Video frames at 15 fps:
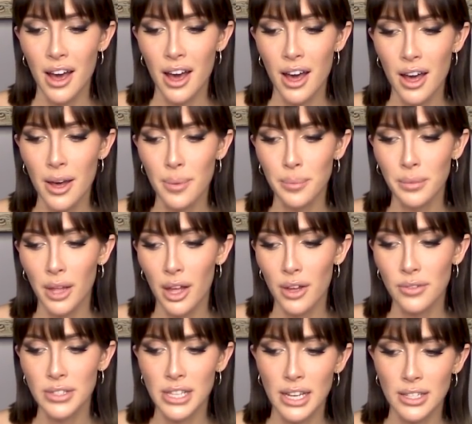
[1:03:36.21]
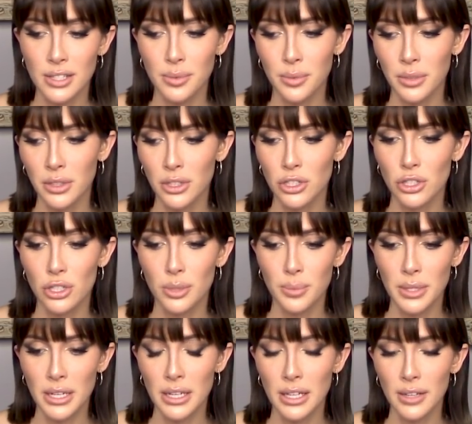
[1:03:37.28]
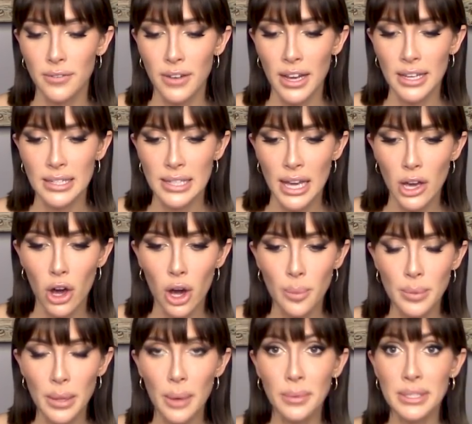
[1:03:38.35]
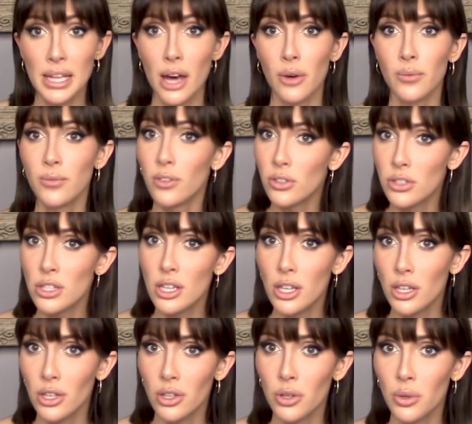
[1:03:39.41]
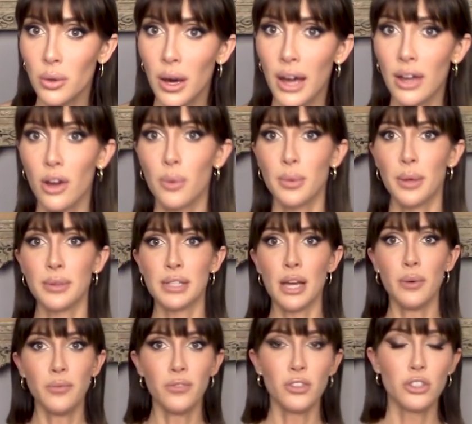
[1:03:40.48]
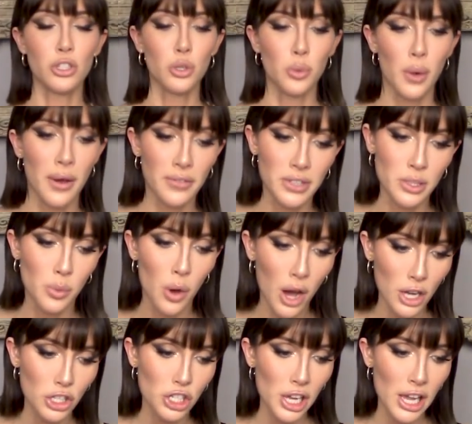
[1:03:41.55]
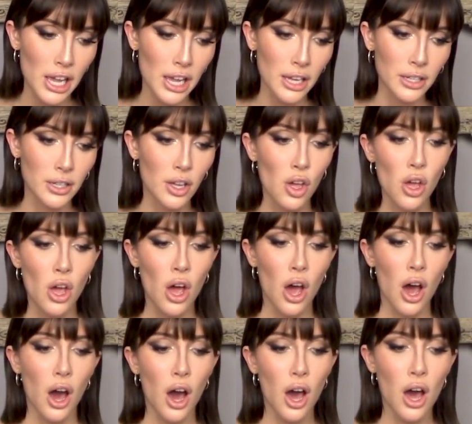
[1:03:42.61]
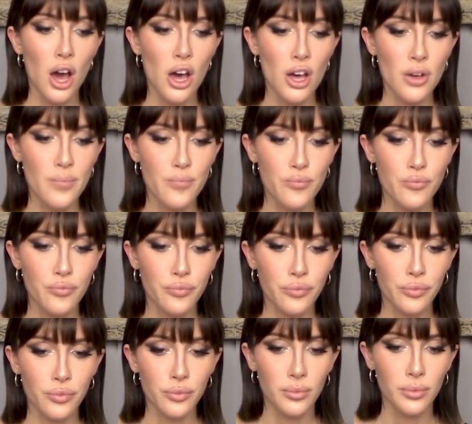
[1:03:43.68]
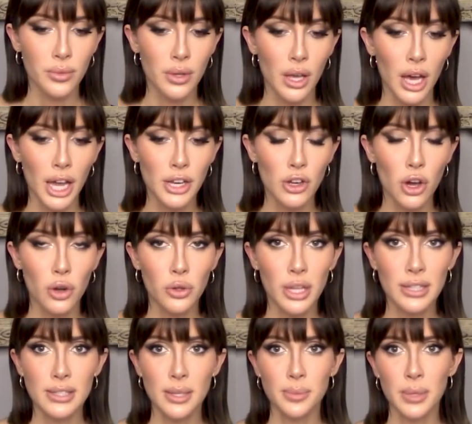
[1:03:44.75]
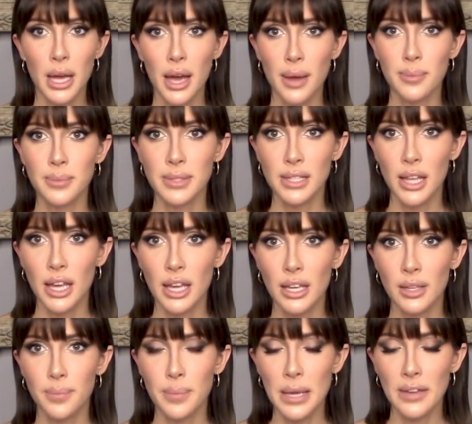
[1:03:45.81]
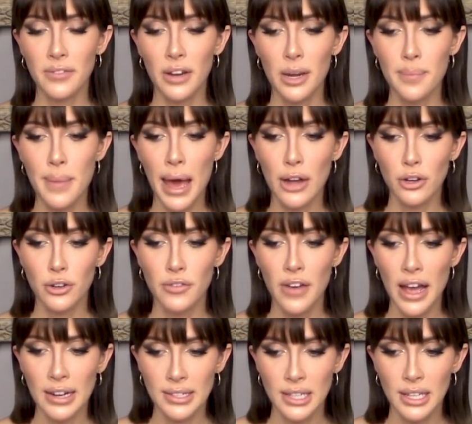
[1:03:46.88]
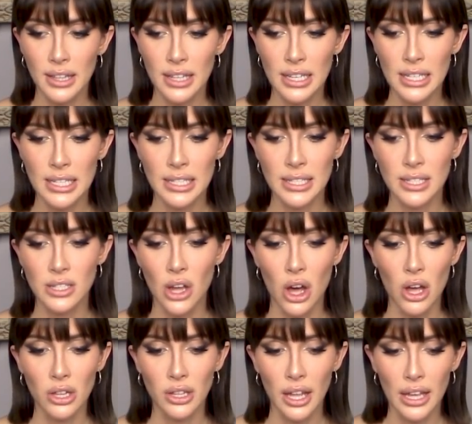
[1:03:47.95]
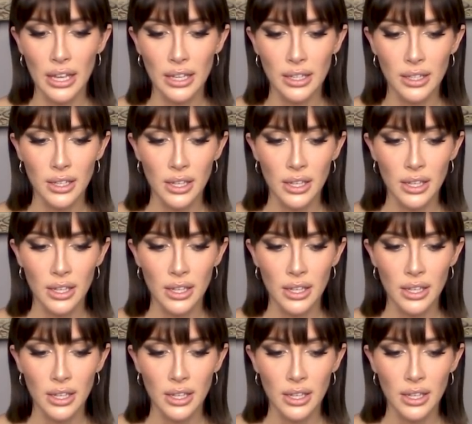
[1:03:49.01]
um, love, sex, and relationship dating advice. I hope that was helpful to you. I hope that was helpful to whoever's watching. Um, I know that sometimes like being very matter of fact like this is not like